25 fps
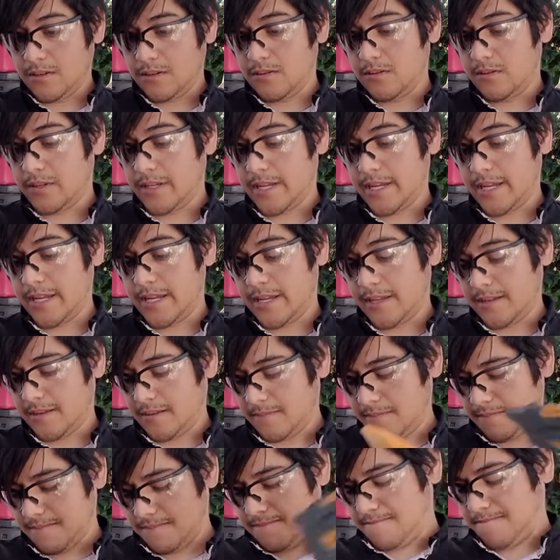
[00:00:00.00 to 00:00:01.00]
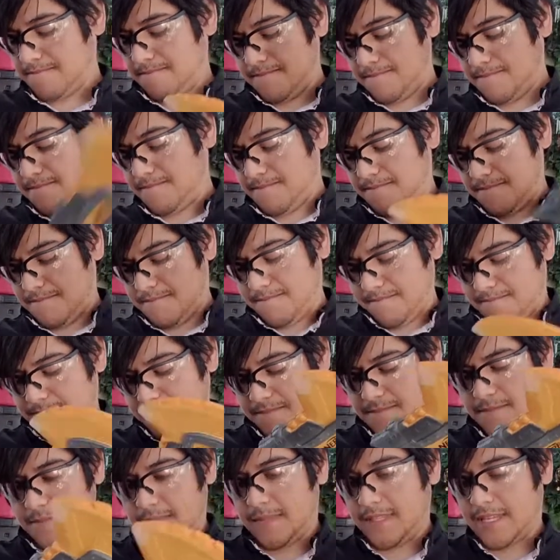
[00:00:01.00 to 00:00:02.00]
Okay.
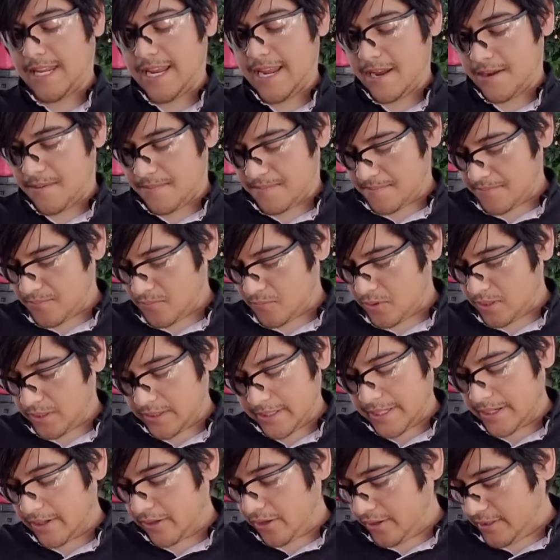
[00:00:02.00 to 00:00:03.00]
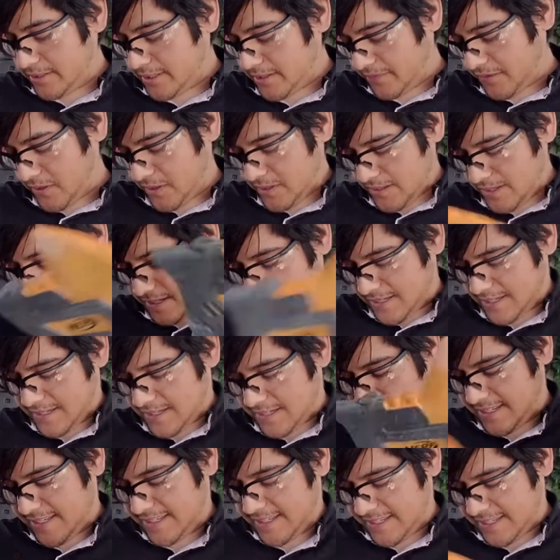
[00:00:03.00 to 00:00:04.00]
Damn. Well, it hurts if you
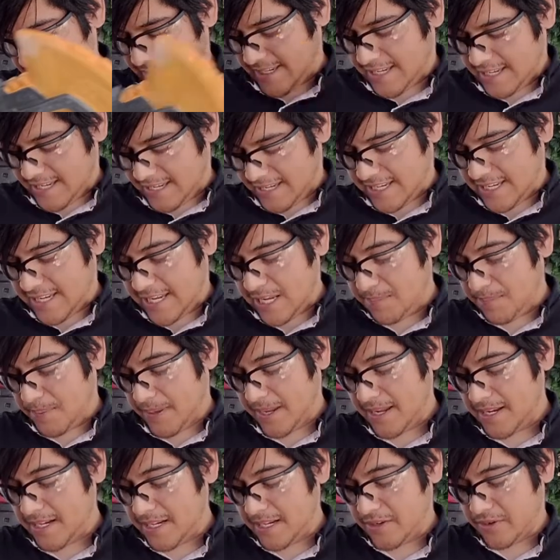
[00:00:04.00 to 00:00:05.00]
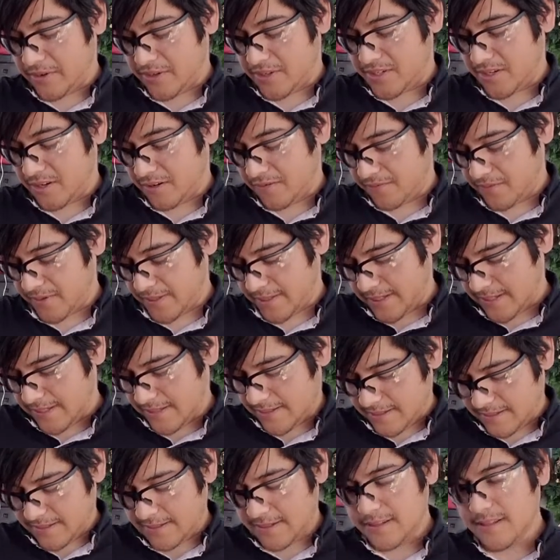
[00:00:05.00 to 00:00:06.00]
keep hitting yourself with
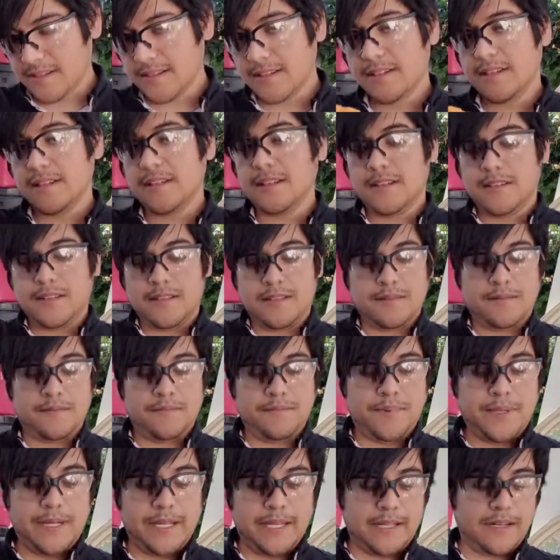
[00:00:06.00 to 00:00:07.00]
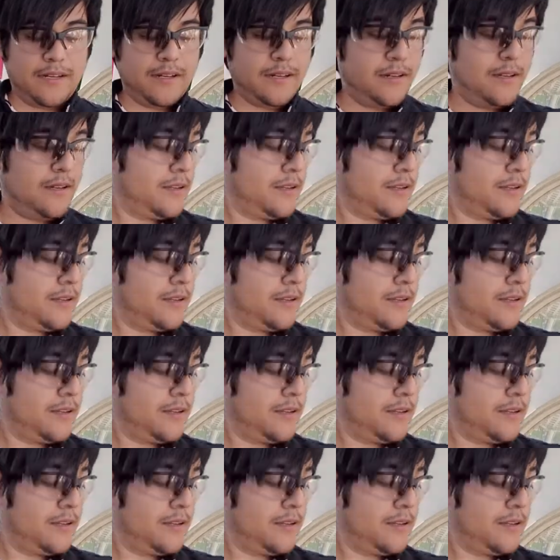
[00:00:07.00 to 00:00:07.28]
it, but